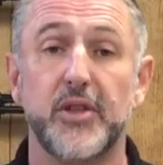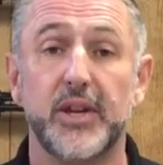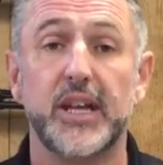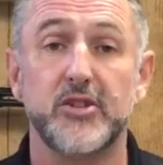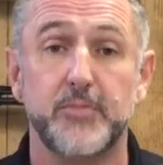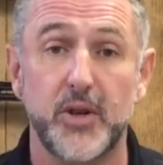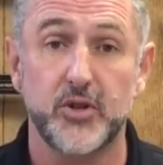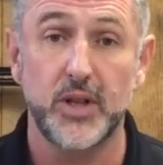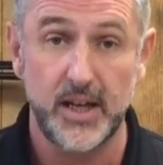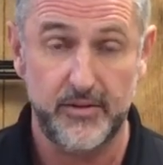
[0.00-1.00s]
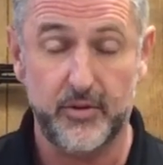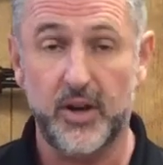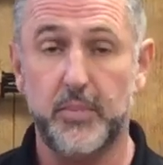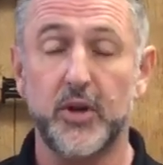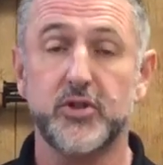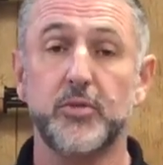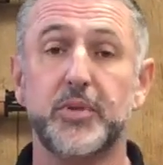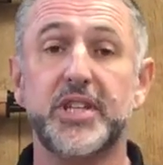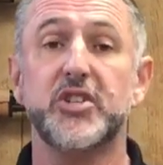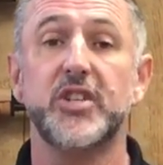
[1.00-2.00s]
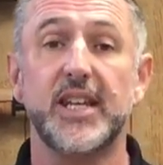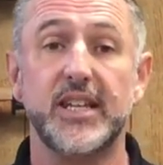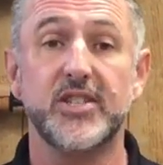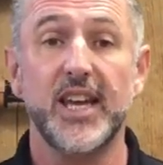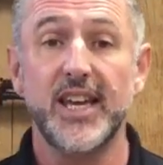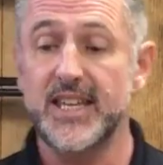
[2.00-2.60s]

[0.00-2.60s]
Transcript: 38 special for our personal protection needs.